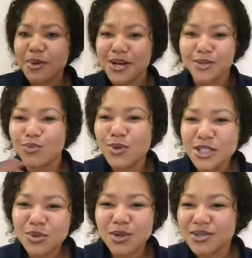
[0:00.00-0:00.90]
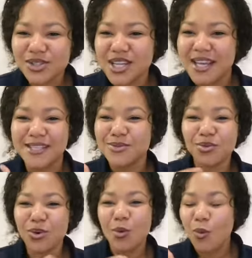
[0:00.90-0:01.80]
about it? What do you want to change?
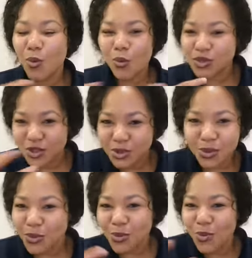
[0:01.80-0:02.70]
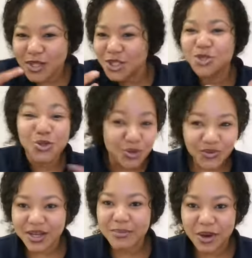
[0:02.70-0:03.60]
What do you
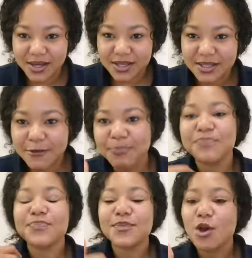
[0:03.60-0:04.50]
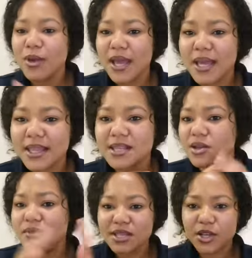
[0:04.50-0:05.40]
feel about it? Okay,
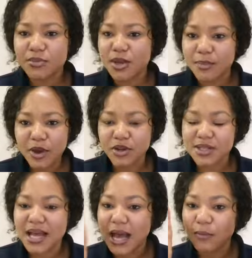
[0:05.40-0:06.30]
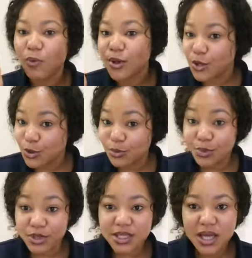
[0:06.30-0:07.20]
there's obviously going to be a period of time where you
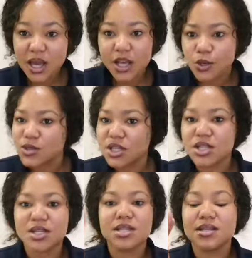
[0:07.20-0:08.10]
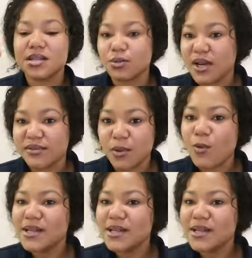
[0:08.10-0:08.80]
put your suggestions and whatever.